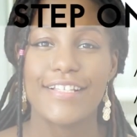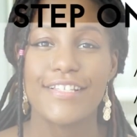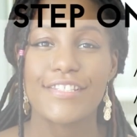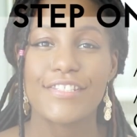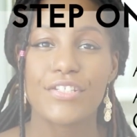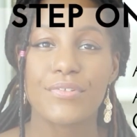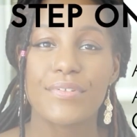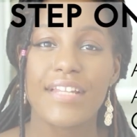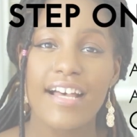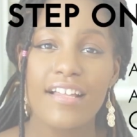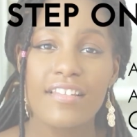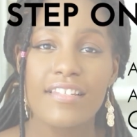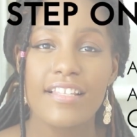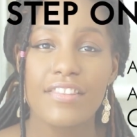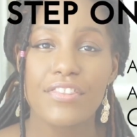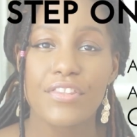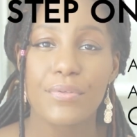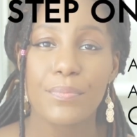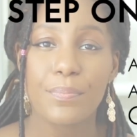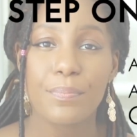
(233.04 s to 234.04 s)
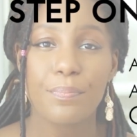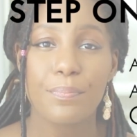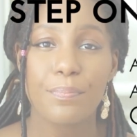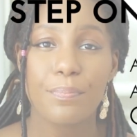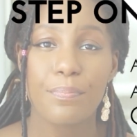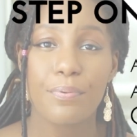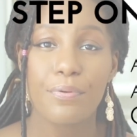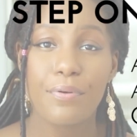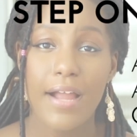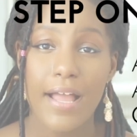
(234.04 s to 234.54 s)
So now that the
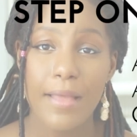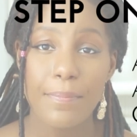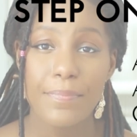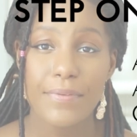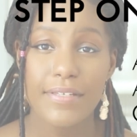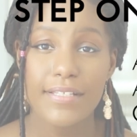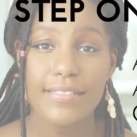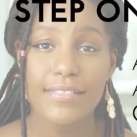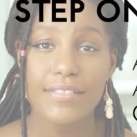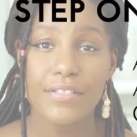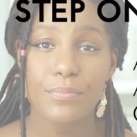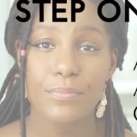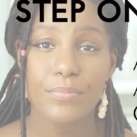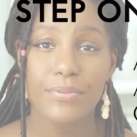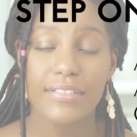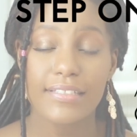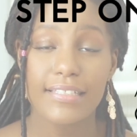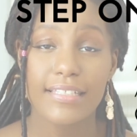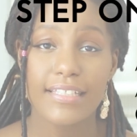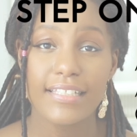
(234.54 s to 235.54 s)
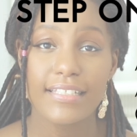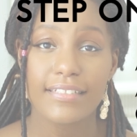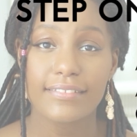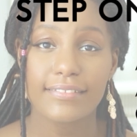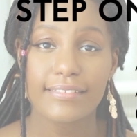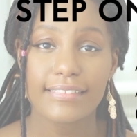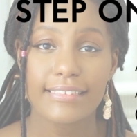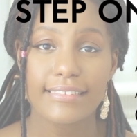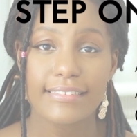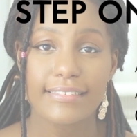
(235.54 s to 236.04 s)
prep is complete,
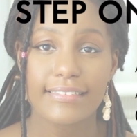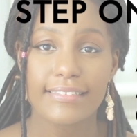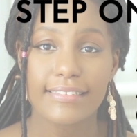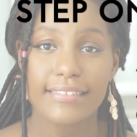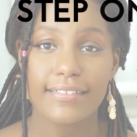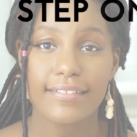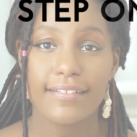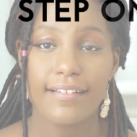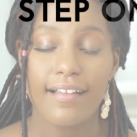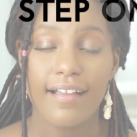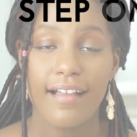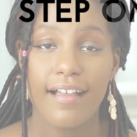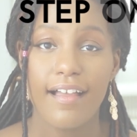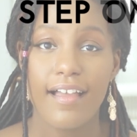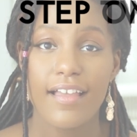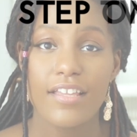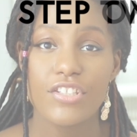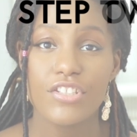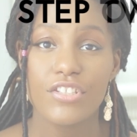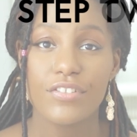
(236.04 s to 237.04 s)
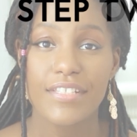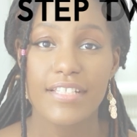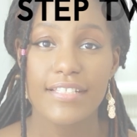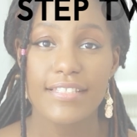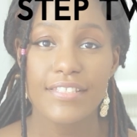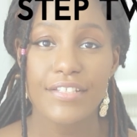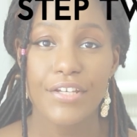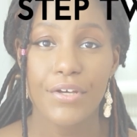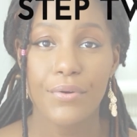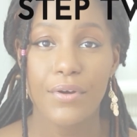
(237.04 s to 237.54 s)
you need
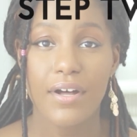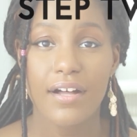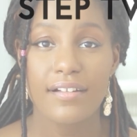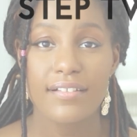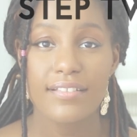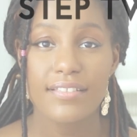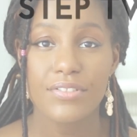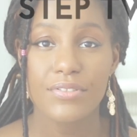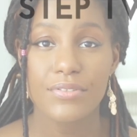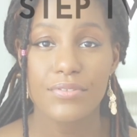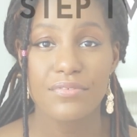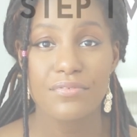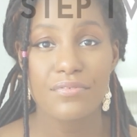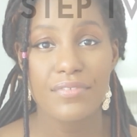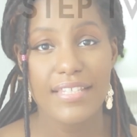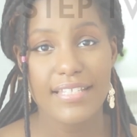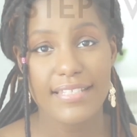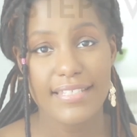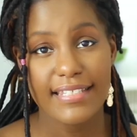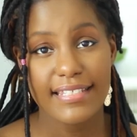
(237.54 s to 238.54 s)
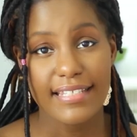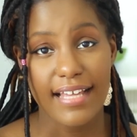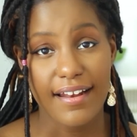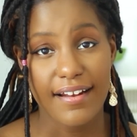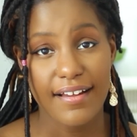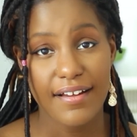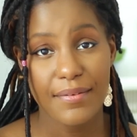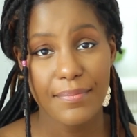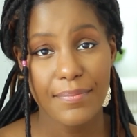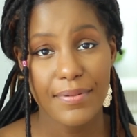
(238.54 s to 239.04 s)
to go on to the
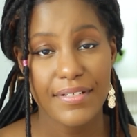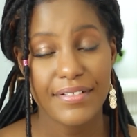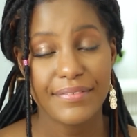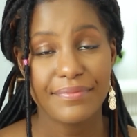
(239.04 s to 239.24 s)
setup.